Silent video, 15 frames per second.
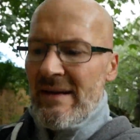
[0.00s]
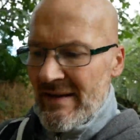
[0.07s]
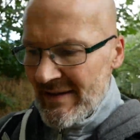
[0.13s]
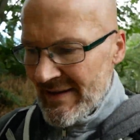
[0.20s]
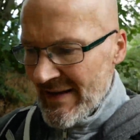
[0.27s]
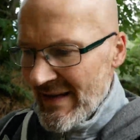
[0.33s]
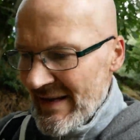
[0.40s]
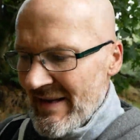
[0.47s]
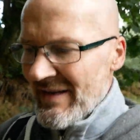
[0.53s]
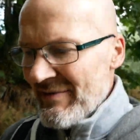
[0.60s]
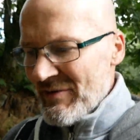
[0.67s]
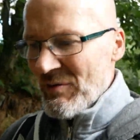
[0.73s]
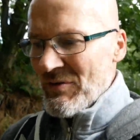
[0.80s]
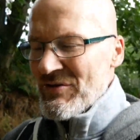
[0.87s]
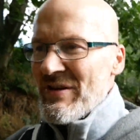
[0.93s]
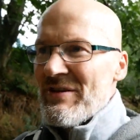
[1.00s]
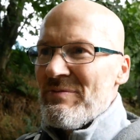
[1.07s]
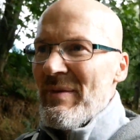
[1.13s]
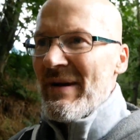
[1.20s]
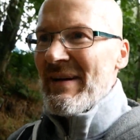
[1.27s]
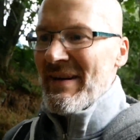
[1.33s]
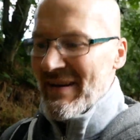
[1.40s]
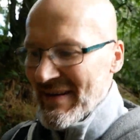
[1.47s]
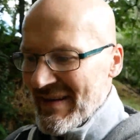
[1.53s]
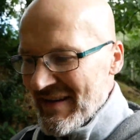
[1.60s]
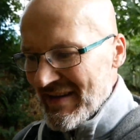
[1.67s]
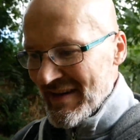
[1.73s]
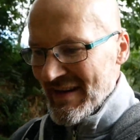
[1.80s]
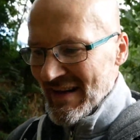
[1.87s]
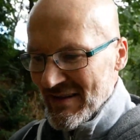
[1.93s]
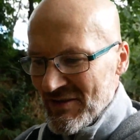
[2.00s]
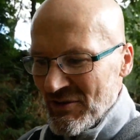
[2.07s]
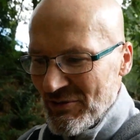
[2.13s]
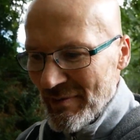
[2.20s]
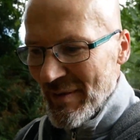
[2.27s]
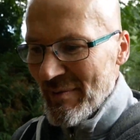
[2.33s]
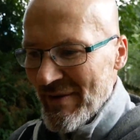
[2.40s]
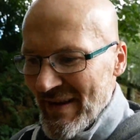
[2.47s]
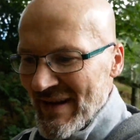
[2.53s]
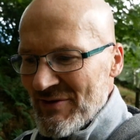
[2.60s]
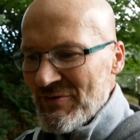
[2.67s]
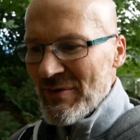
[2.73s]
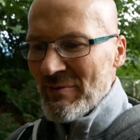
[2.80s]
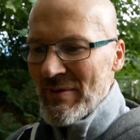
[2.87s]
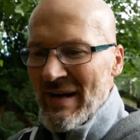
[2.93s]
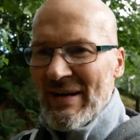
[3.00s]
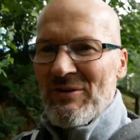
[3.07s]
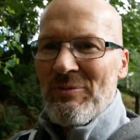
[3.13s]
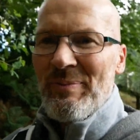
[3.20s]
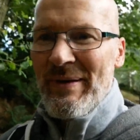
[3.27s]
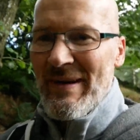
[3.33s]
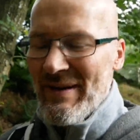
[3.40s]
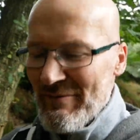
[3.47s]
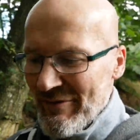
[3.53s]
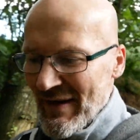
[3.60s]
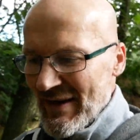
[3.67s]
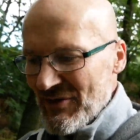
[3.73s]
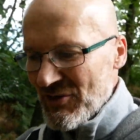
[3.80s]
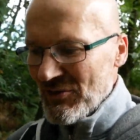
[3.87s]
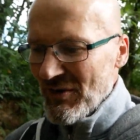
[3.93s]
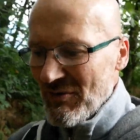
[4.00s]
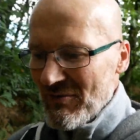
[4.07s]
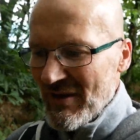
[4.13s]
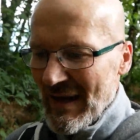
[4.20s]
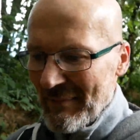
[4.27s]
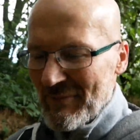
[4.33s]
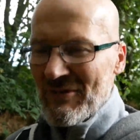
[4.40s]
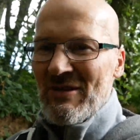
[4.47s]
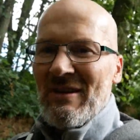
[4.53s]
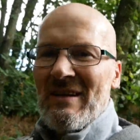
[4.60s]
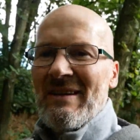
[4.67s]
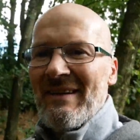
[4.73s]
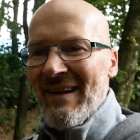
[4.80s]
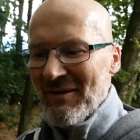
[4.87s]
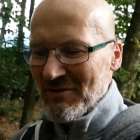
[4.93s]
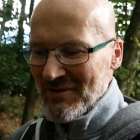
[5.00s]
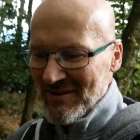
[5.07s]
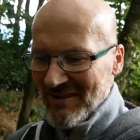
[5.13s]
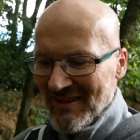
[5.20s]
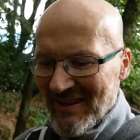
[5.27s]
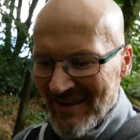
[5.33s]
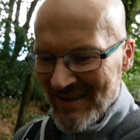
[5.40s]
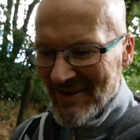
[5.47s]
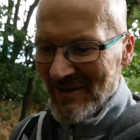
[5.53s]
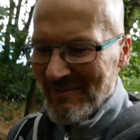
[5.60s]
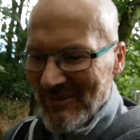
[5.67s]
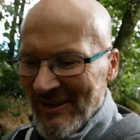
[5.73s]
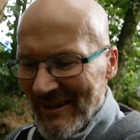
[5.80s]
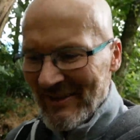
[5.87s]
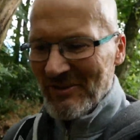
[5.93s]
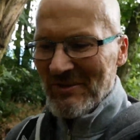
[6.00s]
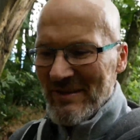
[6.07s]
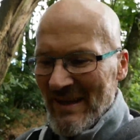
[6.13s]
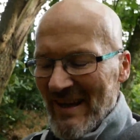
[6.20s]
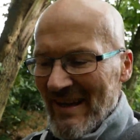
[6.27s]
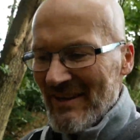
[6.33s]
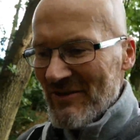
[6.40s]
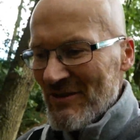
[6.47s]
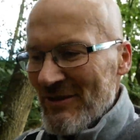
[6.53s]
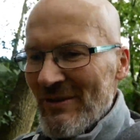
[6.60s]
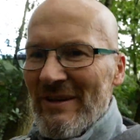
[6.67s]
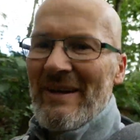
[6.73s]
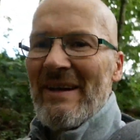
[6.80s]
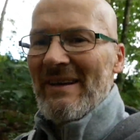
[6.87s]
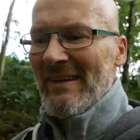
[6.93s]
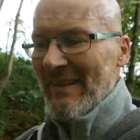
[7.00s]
Yeah, if you watch this, mate, I still remember that trip we had up here and found your old campsite. That was a bloody good day, I enjoyed it.